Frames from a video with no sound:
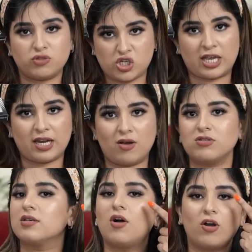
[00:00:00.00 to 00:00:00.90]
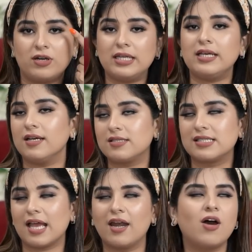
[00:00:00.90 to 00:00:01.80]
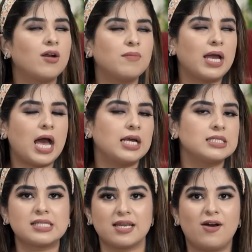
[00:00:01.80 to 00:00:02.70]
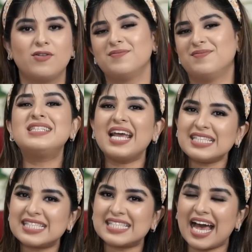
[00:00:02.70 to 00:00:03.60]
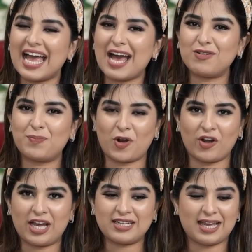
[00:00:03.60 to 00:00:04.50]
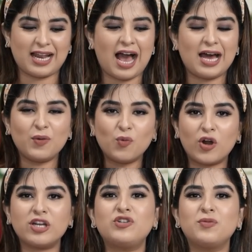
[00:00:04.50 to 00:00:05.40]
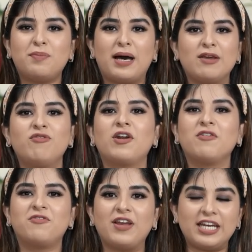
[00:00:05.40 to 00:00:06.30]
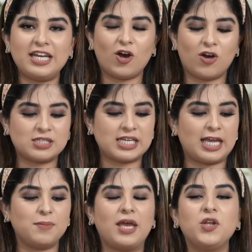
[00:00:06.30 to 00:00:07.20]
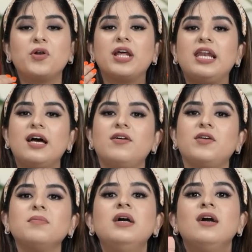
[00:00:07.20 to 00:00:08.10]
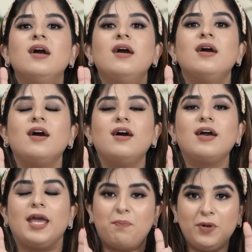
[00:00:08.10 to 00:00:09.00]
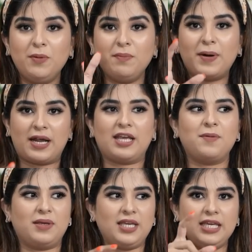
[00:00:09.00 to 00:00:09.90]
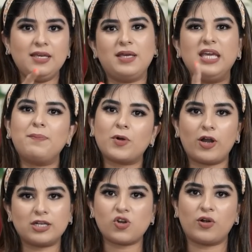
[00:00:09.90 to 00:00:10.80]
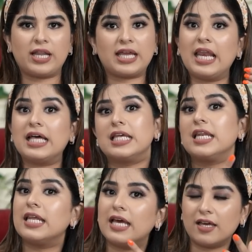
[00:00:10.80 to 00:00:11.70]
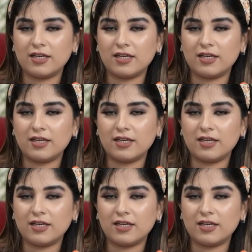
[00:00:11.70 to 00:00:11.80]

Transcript: check it out, already it's there on my eyes now. Next, I have a product that I wanted to buy for a very long time. Ennod ellarum eppozhum parayum ee product undengil adinde